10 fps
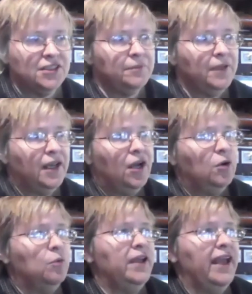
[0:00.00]
And
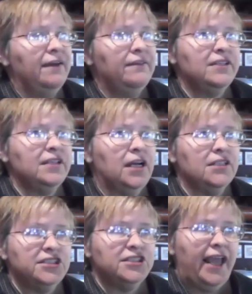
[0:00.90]
we have a
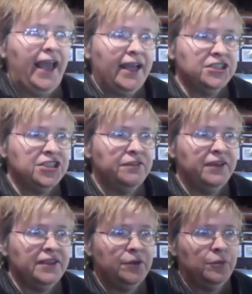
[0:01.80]
stash of
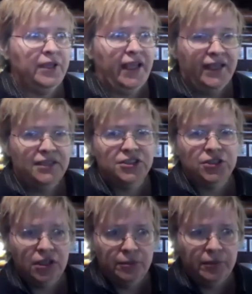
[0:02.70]
it that we age a
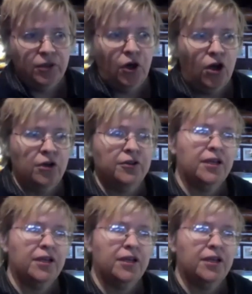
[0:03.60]
little bit longer,